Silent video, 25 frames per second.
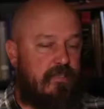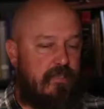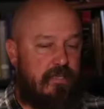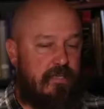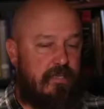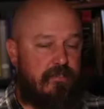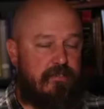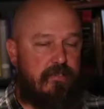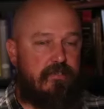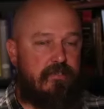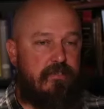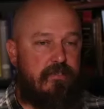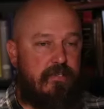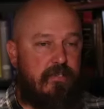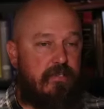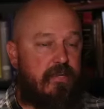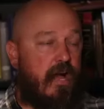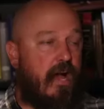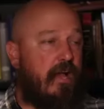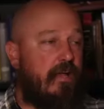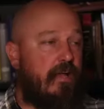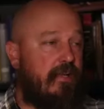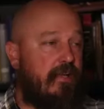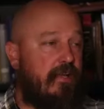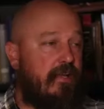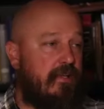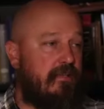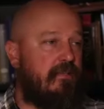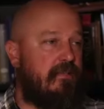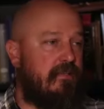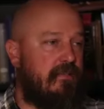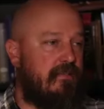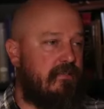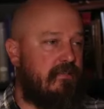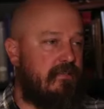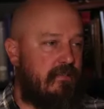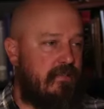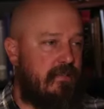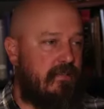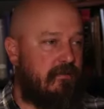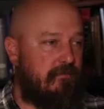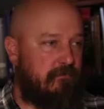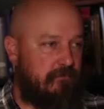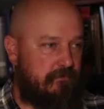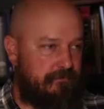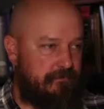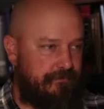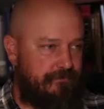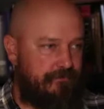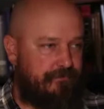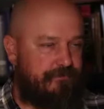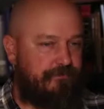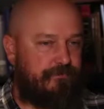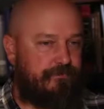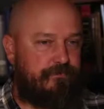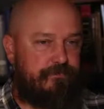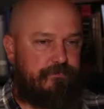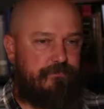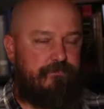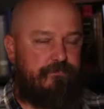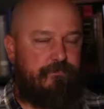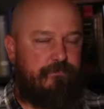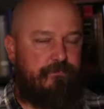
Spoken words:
Dietz is Dietz. Great.